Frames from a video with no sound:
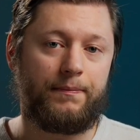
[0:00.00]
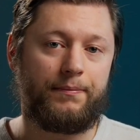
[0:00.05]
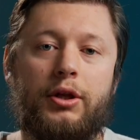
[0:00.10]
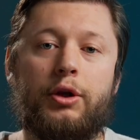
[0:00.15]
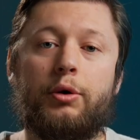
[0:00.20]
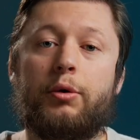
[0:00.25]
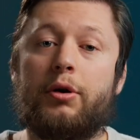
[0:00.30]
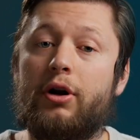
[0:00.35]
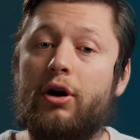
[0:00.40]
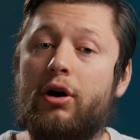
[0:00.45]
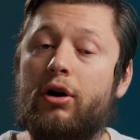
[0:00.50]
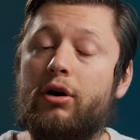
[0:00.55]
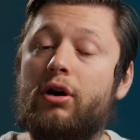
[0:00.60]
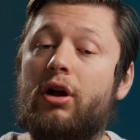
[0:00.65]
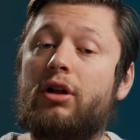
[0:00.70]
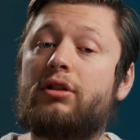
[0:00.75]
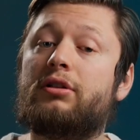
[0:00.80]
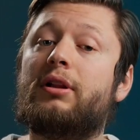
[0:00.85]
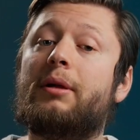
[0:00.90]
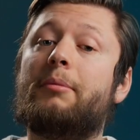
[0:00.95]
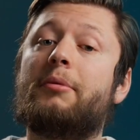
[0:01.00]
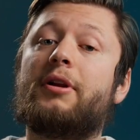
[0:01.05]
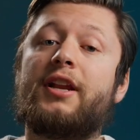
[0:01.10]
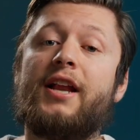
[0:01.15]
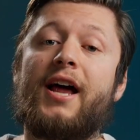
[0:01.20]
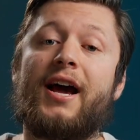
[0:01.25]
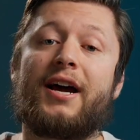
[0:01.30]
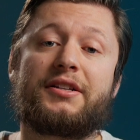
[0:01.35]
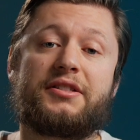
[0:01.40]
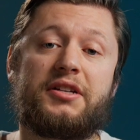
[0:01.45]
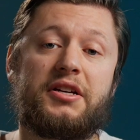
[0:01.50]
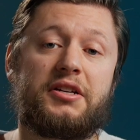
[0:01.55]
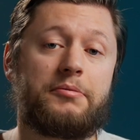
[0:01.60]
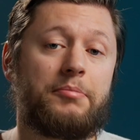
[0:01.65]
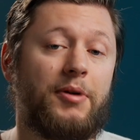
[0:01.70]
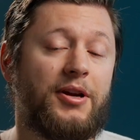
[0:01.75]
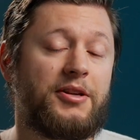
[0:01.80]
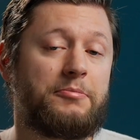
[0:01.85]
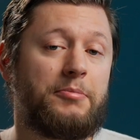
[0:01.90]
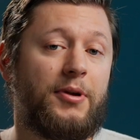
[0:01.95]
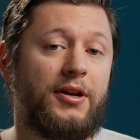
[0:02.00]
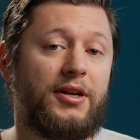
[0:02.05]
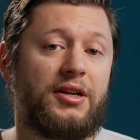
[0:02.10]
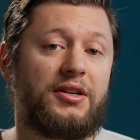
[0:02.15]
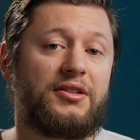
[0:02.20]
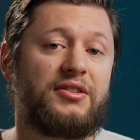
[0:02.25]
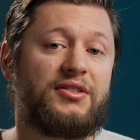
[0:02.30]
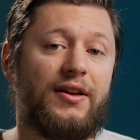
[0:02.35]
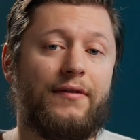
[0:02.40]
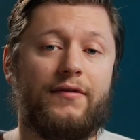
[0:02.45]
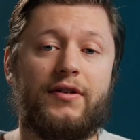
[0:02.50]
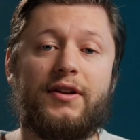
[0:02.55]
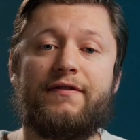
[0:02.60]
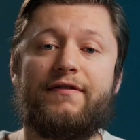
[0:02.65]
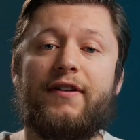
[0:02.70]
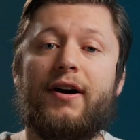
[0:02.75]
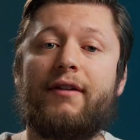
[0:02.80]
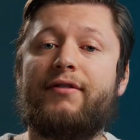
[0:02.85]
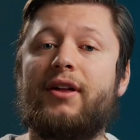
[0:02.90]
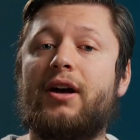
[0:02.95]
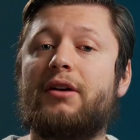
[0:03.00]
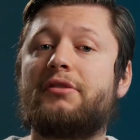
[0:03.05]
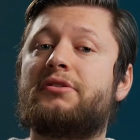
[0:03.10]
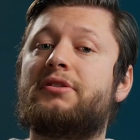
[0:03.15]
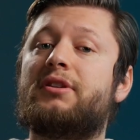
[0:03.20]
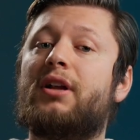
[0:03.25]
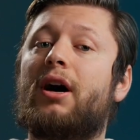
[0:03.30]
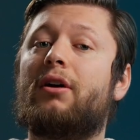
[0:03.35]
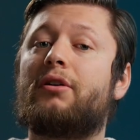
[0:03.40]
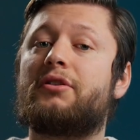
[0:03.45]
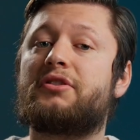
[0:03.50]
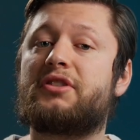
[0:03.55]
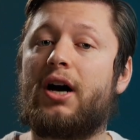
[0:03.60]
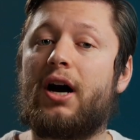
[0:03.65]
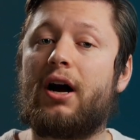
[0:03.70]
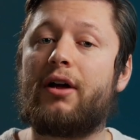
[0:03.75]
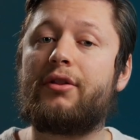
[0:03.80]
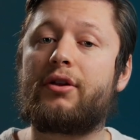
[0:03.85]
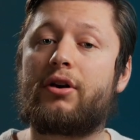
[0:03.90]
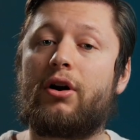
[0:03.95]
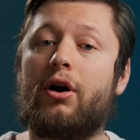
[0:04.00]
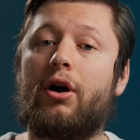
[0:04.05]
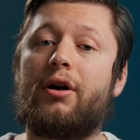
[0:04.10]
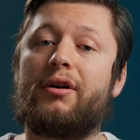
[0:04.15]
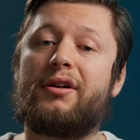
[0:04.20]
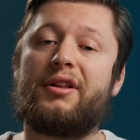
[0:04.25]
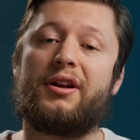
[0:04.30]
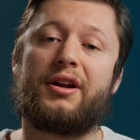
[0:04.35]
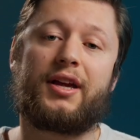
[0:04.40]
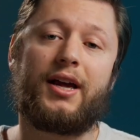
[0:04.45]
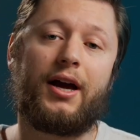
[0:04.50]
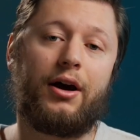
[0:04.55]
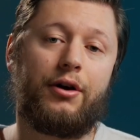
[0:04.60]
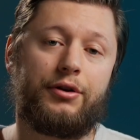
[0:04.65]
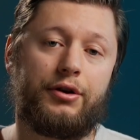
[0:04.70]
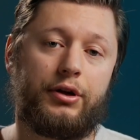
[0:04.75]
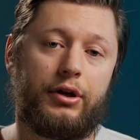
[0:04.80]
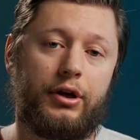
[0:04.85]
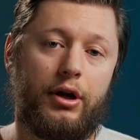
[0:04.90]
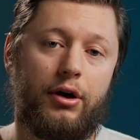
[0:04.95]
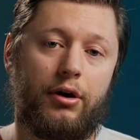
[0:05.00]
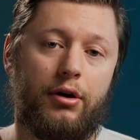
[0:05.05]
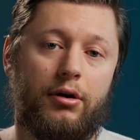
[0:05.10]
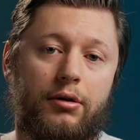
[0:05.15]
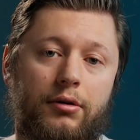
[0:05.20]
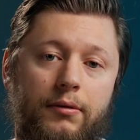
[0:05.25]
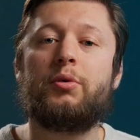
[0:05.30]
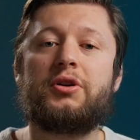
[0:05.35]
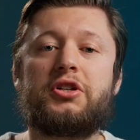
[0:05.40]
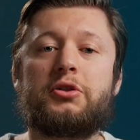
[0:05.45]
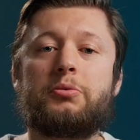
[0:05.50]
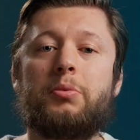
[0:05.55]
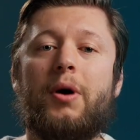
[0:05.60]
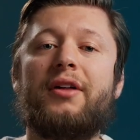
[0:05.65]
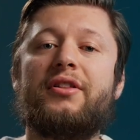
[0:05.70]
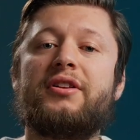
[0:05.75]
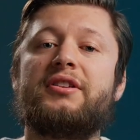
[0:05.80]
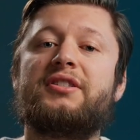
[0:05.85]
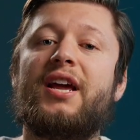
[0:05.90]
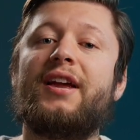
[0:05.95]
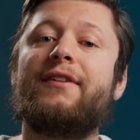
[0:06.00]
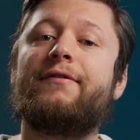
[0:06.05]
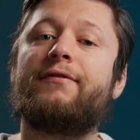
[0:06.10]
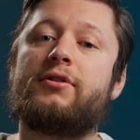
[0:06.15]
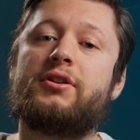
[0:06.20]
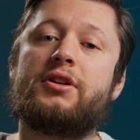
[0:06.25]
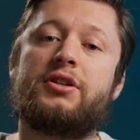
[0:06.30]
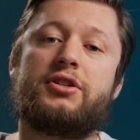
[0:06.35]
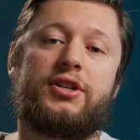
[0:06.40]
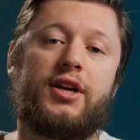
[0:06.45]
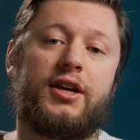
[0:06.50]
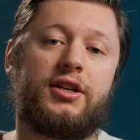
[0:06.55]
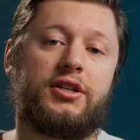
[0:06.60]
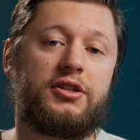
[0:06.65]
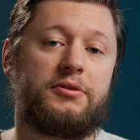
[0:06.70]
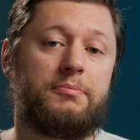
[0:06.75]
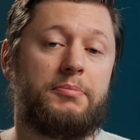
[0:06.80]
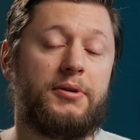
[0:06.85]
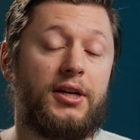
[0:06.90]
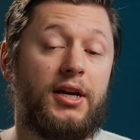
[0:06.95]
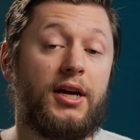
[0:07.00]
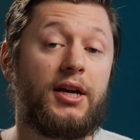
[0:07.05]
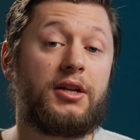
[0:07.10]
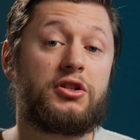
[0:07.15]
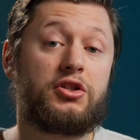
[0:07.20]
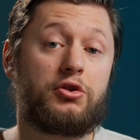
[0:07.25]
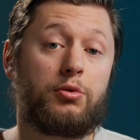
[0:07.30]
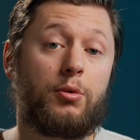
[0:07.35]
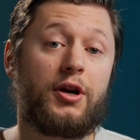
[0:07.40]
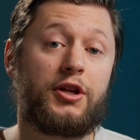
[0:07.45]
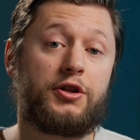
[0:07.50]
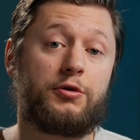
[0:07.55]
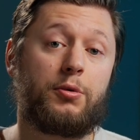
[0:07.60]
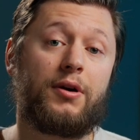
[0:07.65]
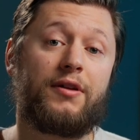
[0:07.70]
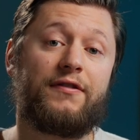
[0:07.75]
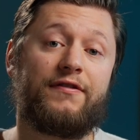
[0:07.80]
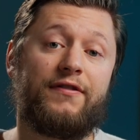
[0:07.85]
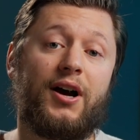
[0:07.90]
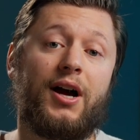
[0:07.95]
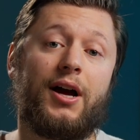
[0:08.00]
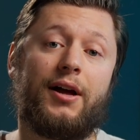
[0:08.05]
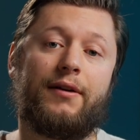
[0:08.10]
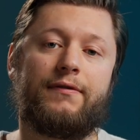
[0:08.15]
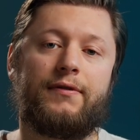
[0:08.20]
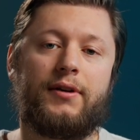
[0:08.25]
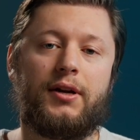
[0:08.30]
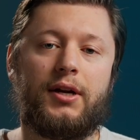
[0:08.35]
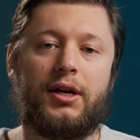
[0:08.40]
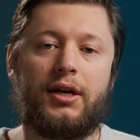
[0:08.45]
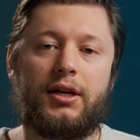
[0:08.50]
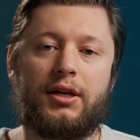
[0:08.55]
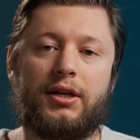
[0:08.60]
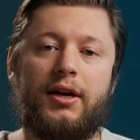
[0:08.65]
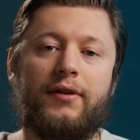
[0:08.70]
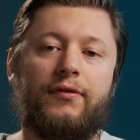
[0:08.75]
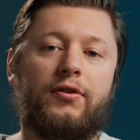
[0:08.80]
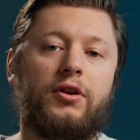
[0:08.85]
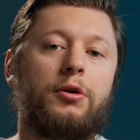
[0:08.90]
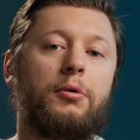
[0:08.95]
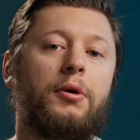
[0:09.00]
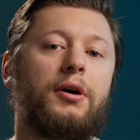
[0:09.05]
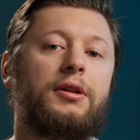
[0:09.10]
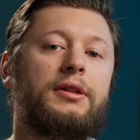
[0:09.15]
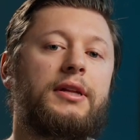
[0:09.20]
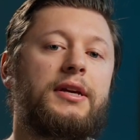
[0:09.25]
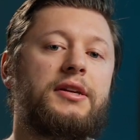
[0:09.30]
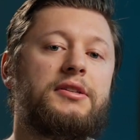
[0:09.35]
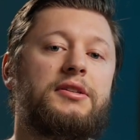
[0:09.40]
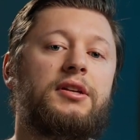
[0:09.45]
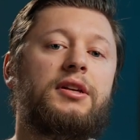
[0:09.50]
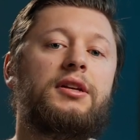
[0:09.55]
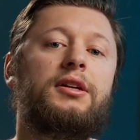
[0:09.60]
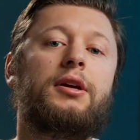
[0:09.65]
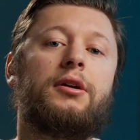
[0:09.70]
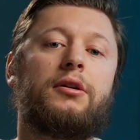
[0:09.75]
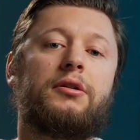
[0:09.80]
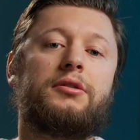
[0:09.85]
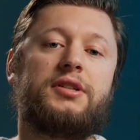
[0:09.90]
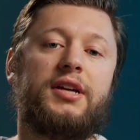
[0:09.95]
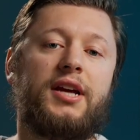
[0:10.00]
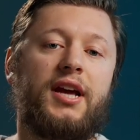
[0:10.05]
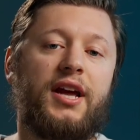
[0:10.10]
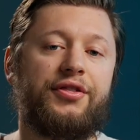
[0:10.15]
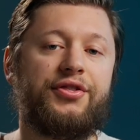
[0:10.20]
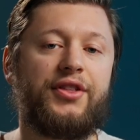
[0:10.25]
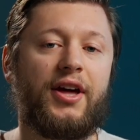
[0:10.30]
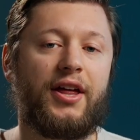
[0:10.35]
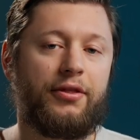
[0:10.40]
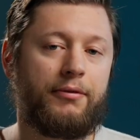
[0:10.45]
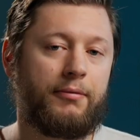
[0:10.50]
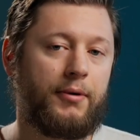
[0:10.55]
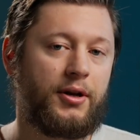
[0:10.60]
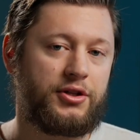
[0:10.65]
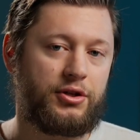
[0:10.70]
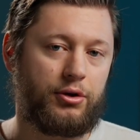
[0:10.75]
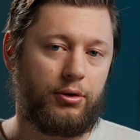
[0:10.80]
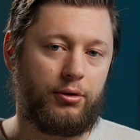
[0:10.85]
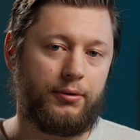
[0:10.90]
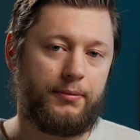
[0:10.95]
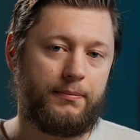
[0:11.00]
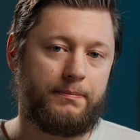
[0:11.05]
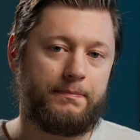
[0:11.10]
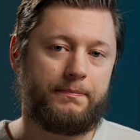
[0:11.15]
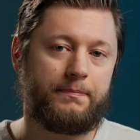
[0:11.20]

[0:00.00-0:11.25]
You can earn unlimited access by spending $75,000 on the card in a calendar year, which is why the date for these changes begins 2025, giving you at least a year to hit that threshold.